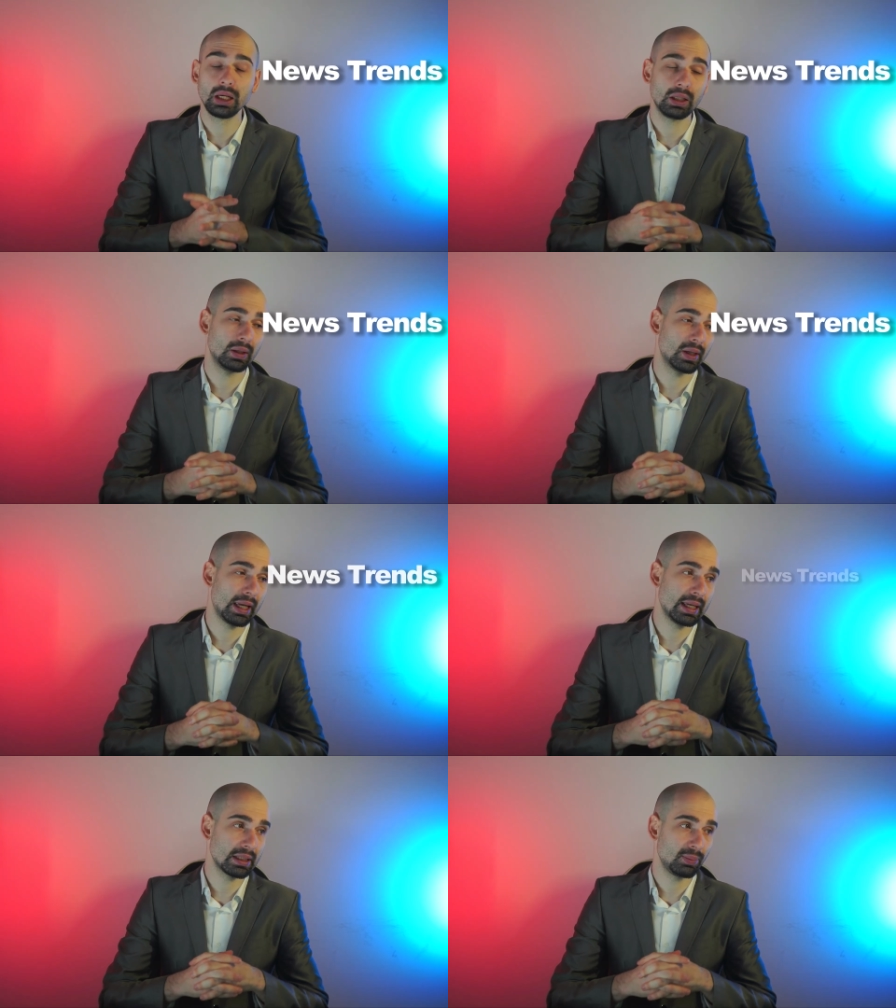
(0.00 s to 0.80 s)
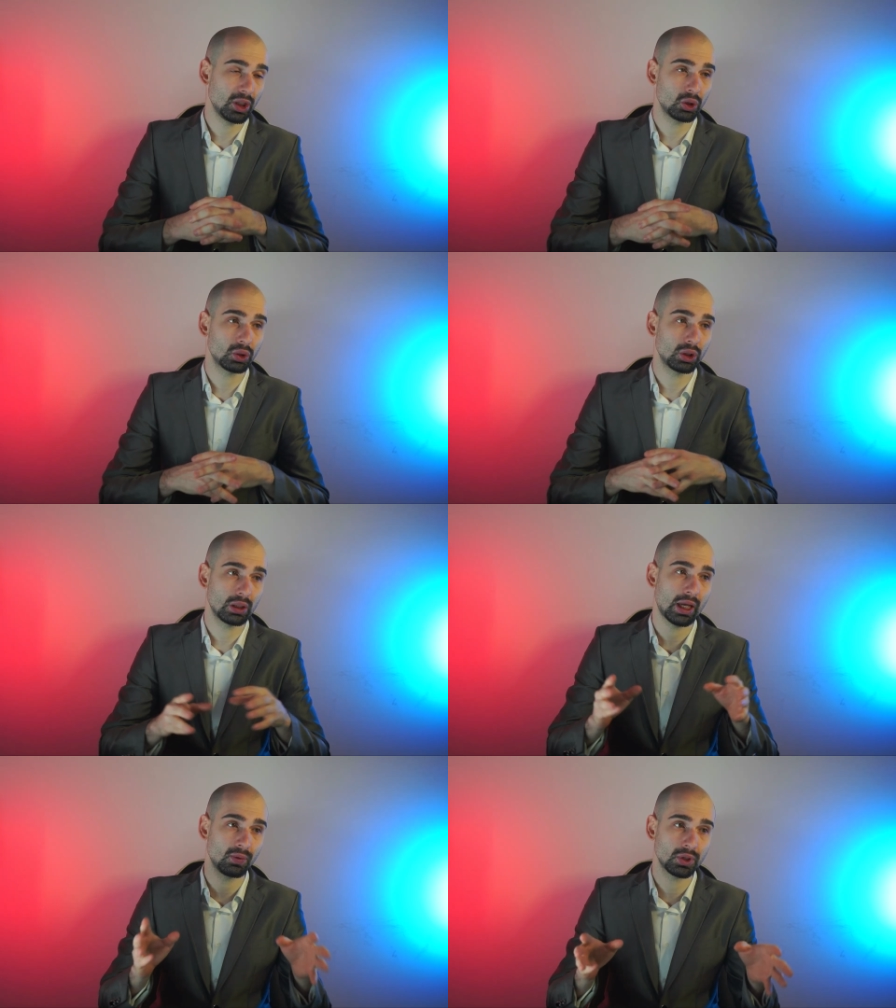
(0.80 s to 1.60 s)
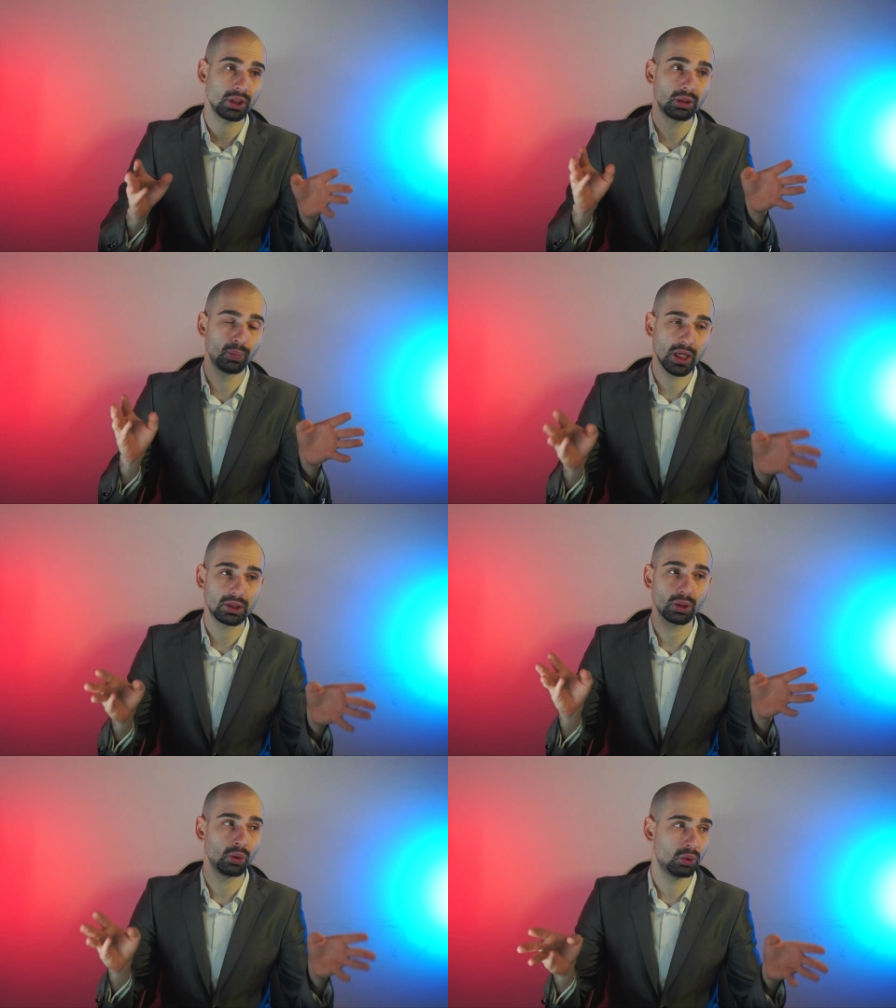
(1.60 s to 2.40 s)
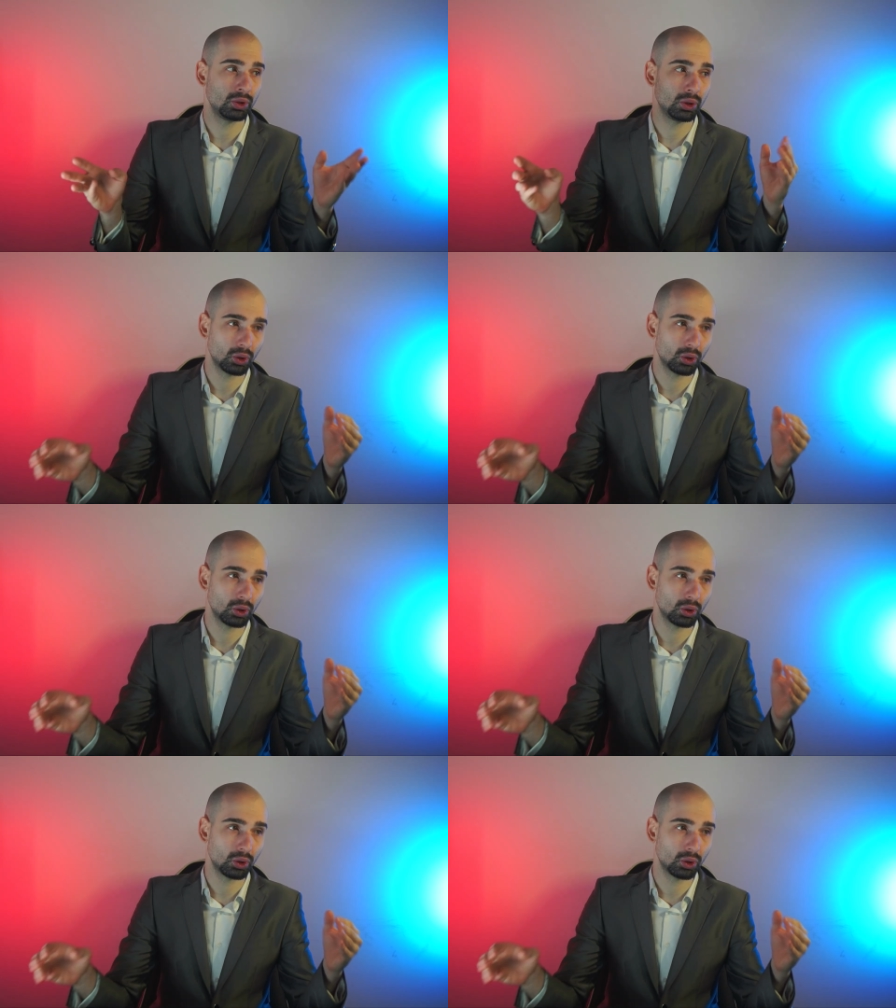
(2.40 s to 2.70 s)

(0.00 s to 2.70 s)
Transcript: Uh, as I mentioned, everything based on your